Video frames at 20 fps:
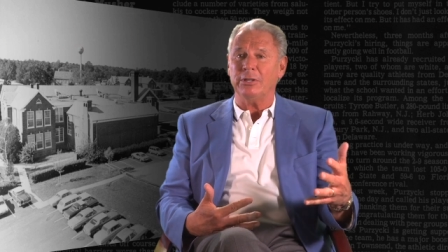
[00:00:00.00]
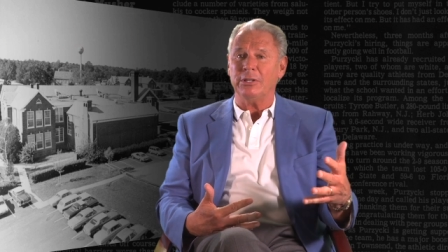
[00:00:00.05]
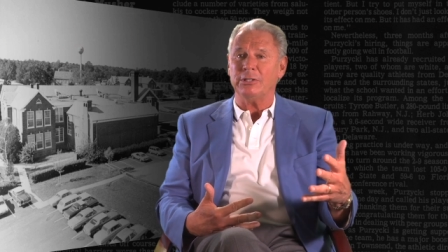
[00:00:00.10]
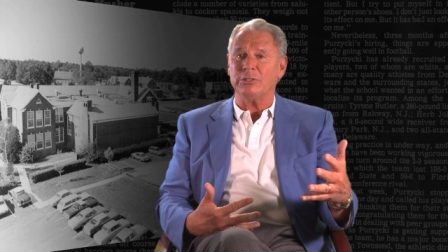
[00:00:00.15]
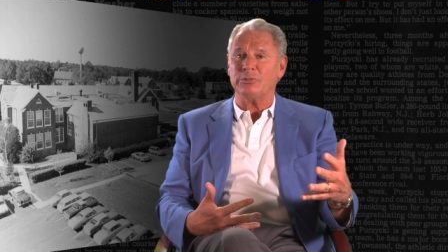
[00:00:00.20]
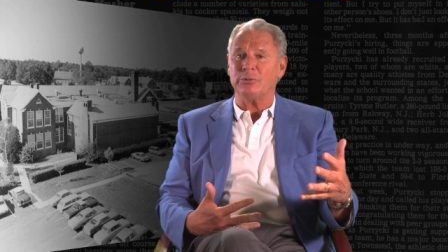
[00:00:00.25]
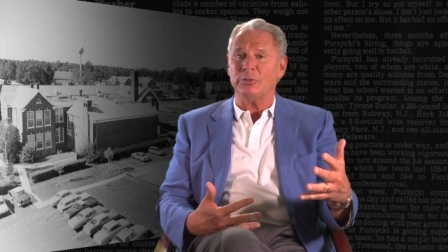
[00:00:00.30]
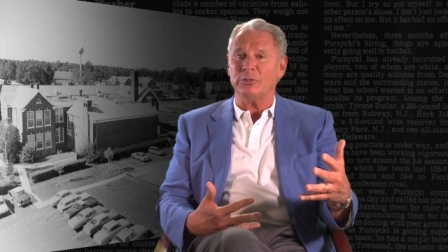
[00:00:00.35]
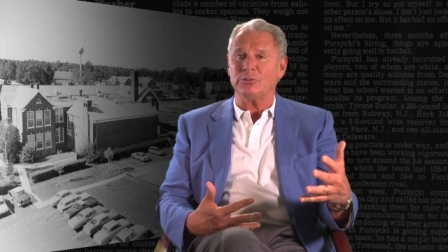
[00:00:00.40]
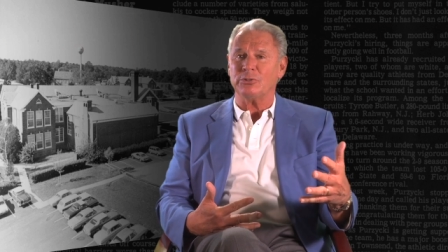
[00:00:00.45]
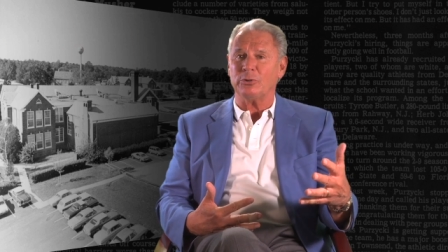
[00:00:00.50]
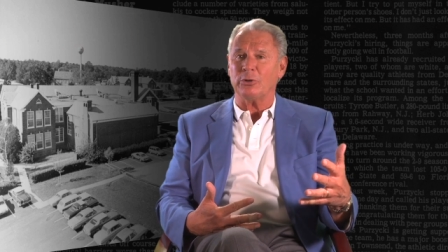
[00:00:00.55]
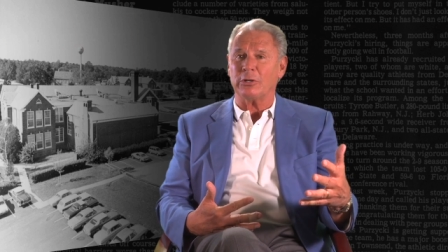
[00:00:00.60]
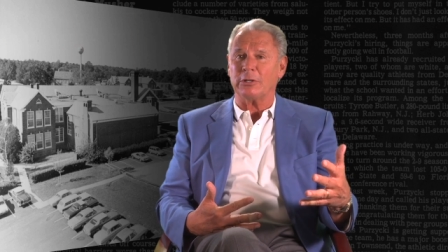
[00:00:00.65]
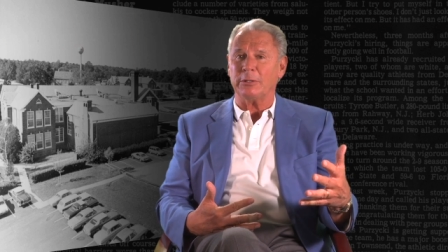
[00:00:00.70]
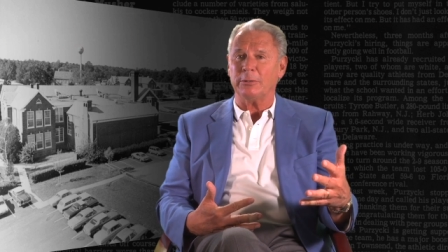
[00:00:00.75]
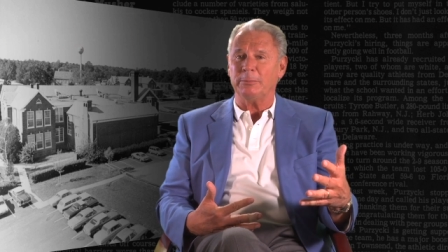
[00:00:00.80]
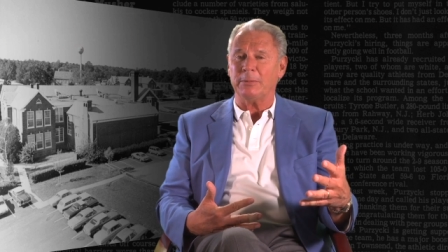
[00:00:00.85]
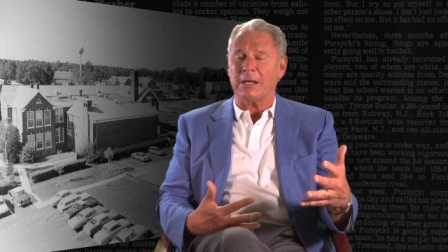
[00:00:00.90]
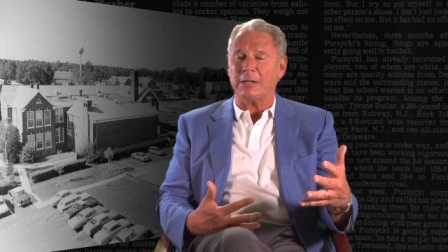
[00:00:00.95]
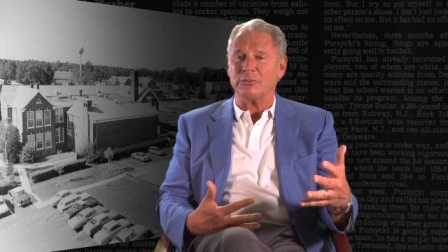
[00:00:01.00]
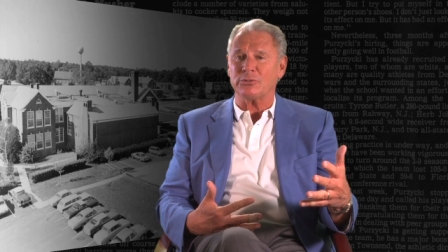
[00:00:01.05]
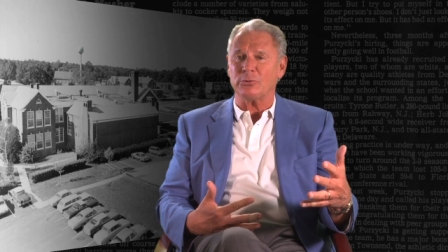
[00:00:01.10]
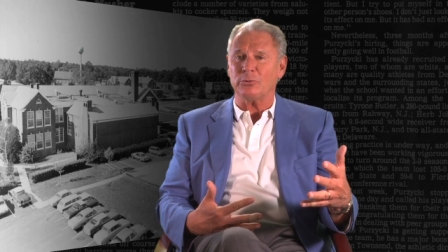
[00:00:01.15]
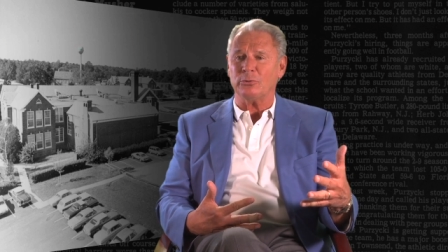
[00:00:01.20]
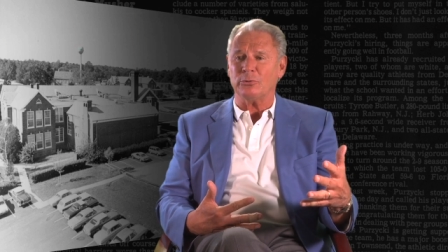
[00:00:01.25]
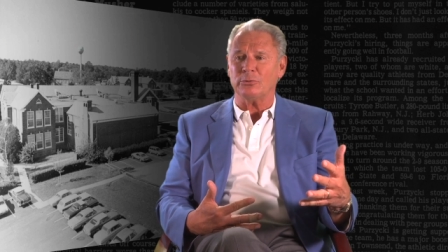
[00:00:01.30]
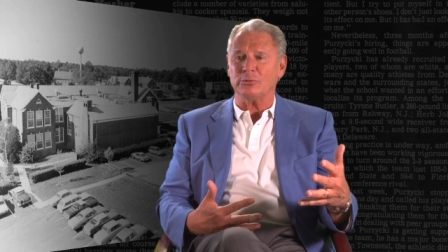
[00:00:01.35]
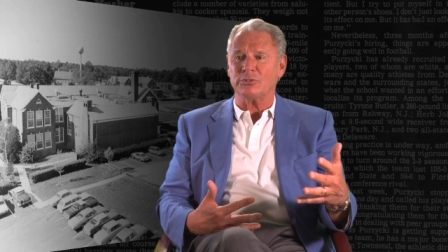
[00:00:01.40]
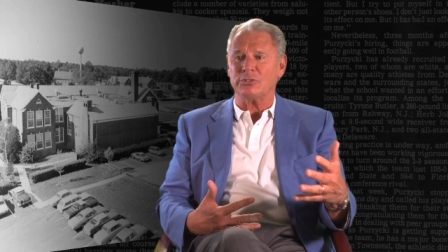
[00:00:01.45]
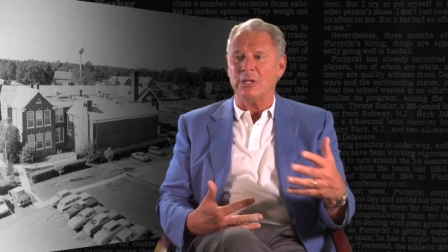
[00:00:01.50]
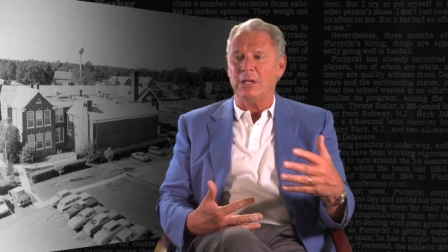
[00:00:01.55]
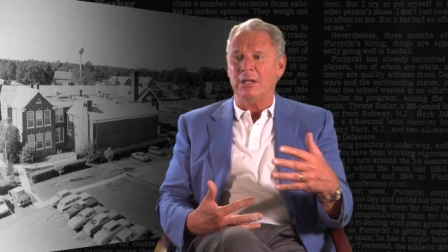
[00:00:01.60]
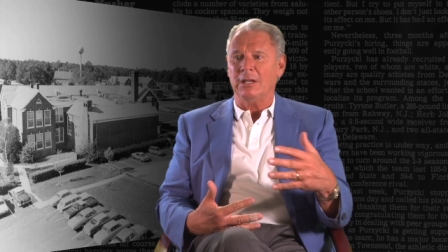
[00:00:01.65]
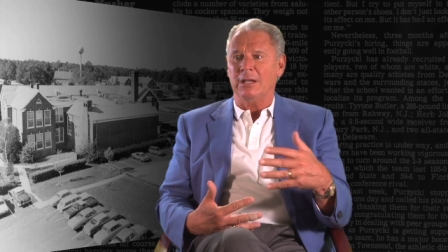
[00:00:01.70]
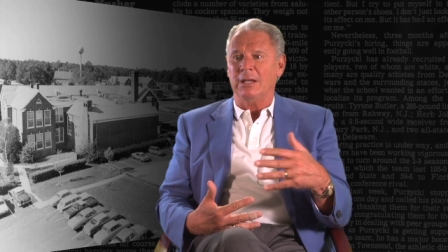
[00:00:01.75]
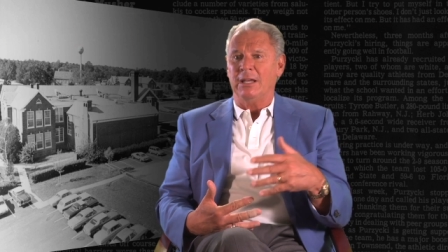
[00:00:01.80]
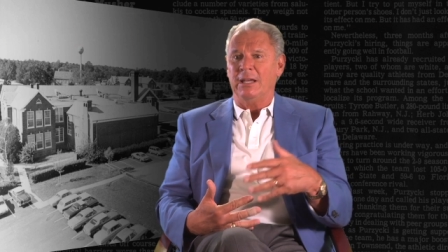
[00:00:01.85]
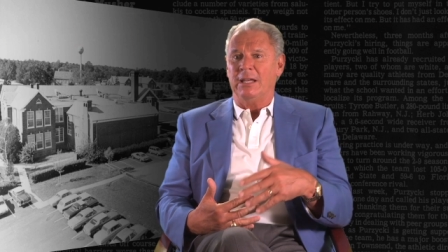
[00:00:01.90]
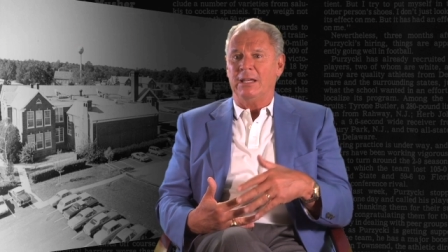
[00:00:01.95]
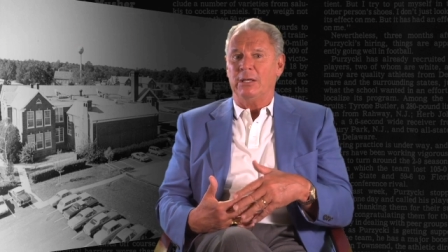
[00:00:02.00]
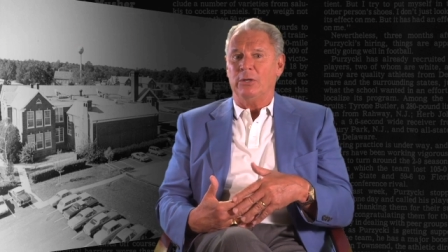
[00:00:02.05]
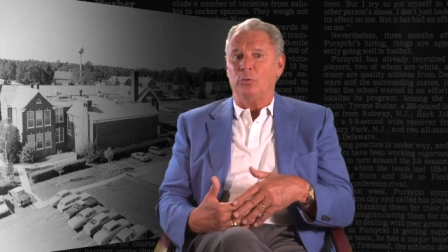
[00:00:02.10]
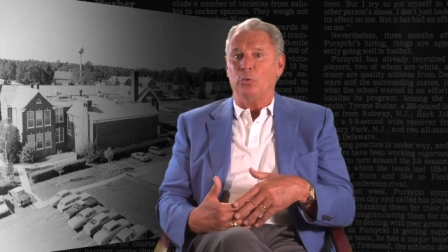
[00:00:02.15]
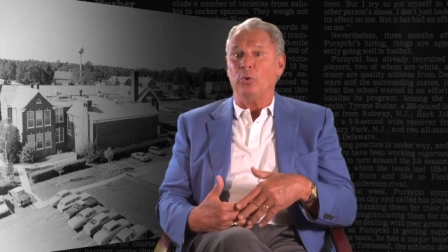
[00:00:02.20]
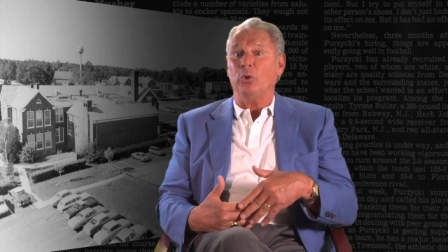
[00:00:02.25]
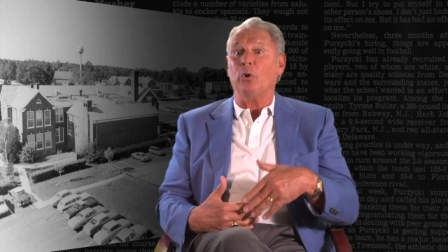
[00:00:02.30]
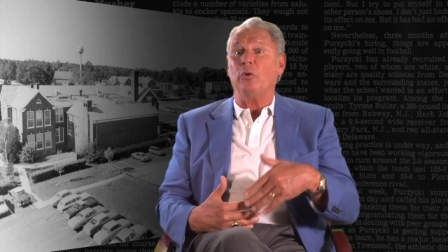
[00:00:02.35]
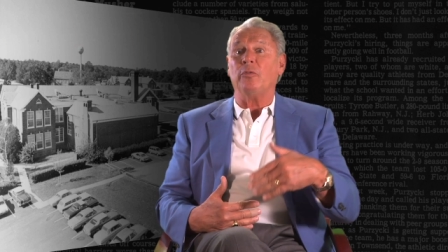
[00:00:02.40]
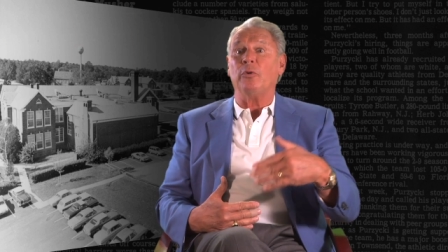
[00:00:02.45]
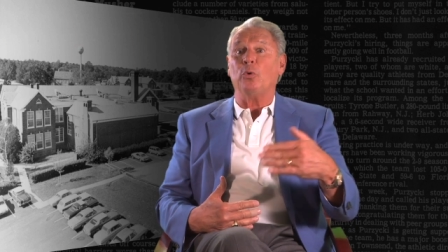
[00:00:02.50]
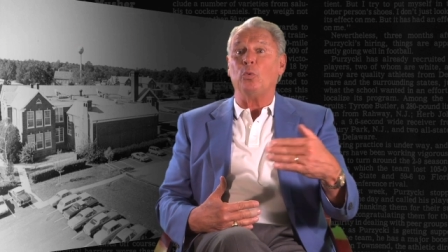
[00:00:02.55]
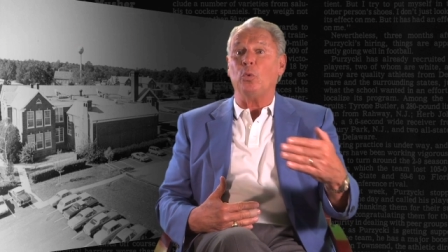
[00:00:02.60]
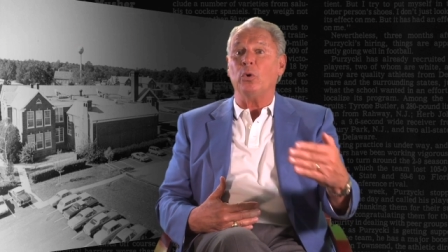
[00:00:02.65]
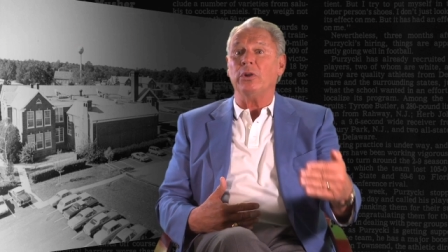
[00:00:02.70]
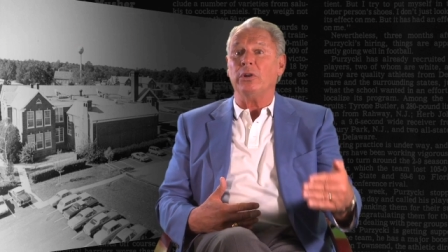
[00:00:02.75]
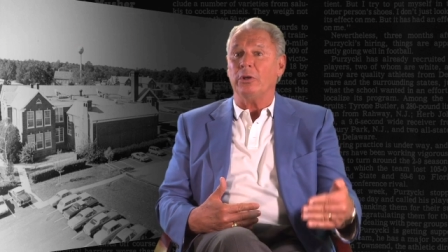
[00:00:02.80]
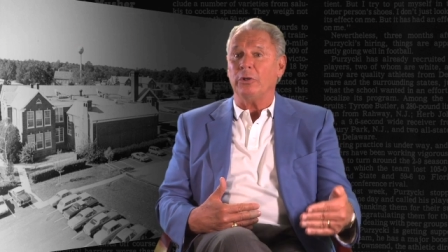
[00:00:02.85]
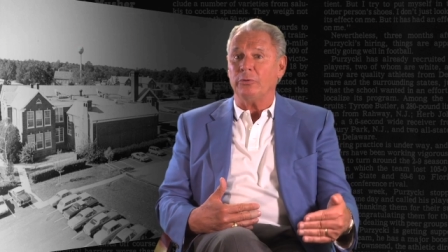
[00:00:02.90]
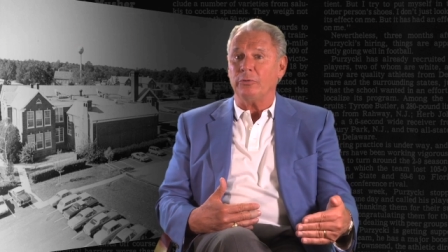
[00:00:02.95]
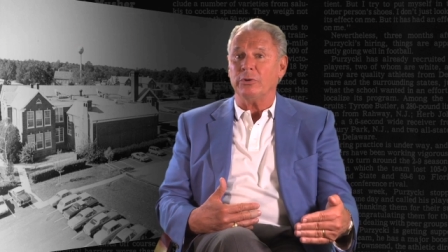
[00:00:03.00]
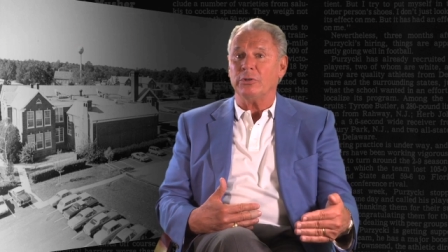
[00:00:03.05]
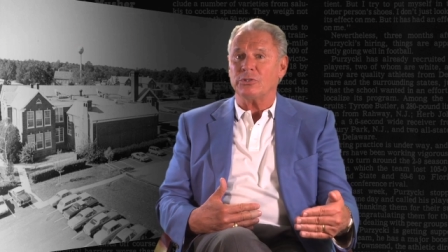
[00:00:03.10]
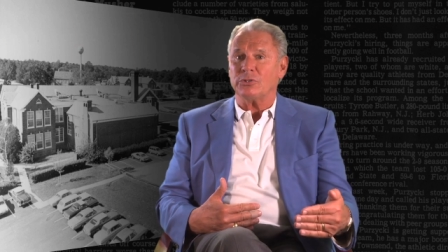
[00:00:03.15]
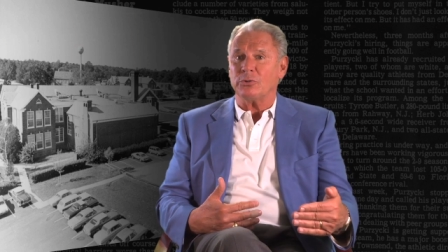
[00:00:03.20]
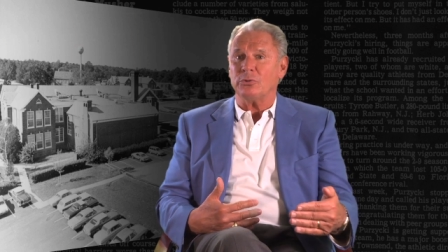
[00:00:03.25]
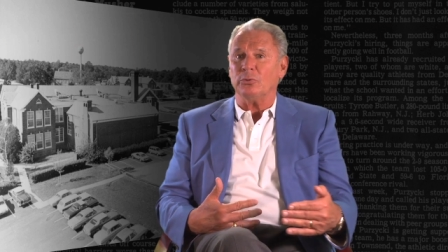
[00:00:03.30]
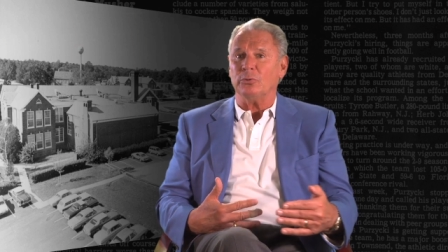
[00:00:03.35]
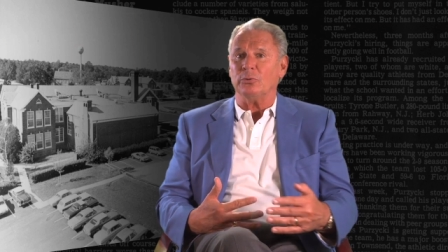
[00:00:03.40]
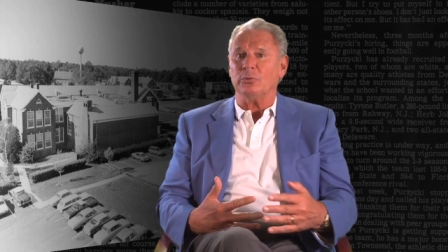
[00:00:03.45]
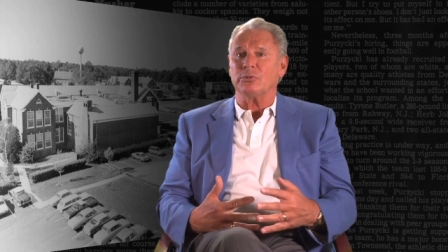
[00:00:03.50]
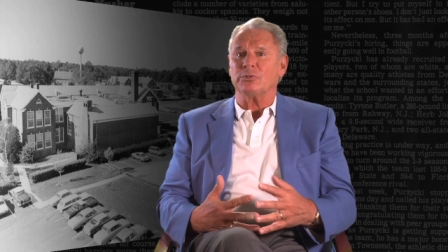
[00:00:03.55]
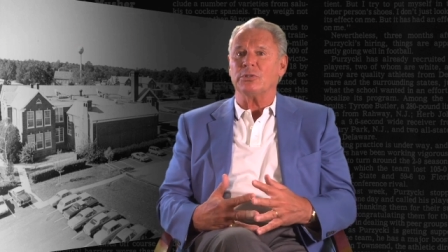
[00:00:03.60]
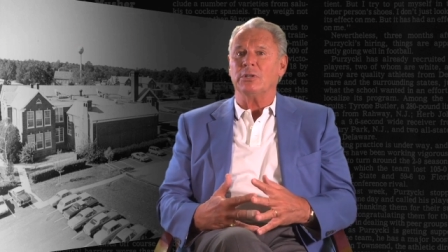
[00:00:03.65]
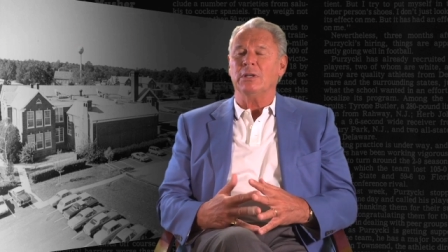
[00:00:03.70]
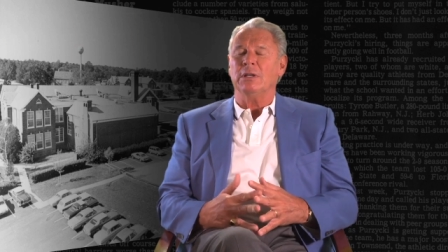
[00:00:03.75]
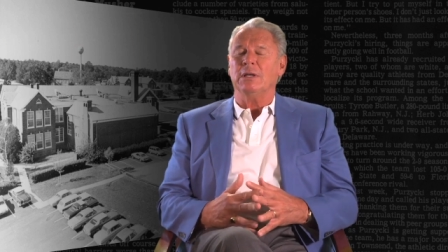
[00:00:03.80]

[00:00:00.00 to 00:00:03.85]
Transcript: history of historically black schools, with over one hundred schools.